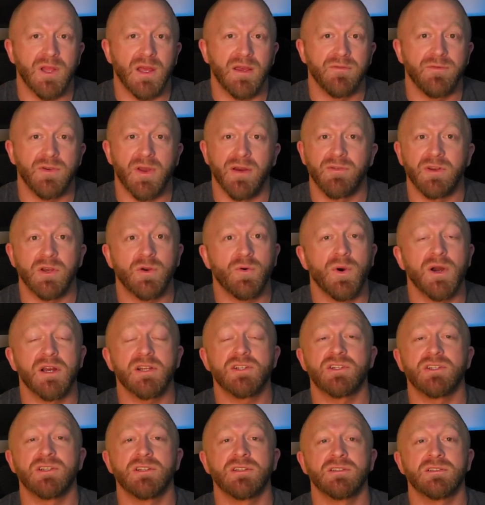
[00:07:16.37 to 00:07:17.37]
if you have any
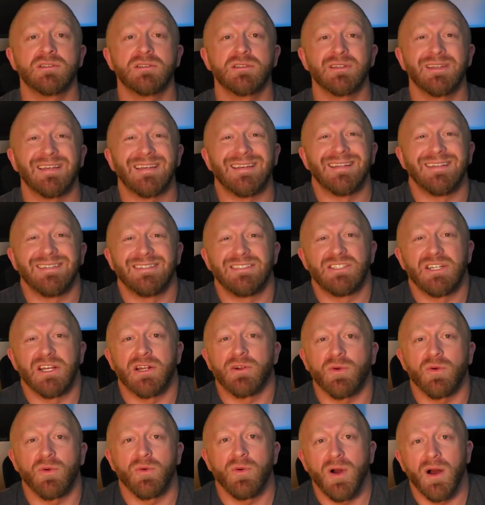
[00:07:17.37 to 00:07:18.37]
questions in
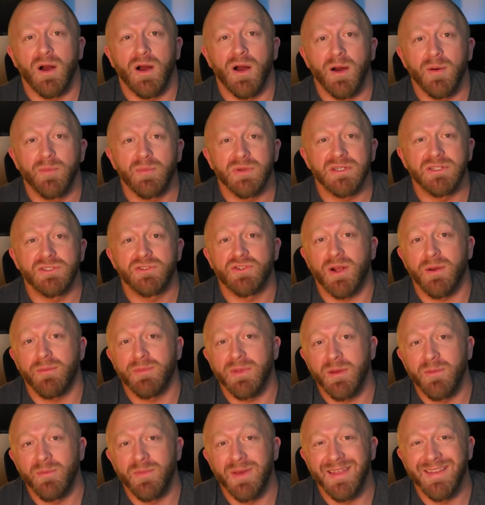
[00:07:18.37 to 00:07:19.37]
general, please drop
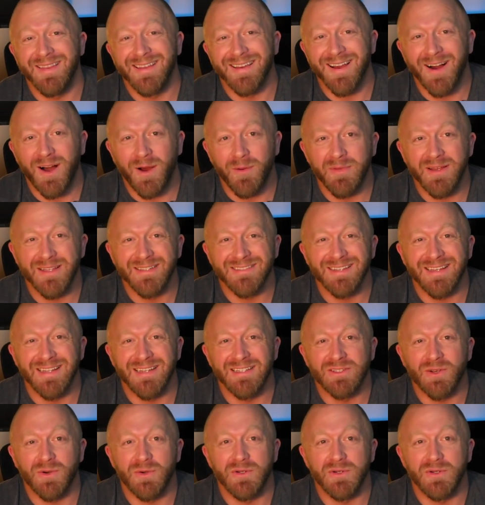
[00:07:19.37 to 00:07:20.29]
them in the comments. And as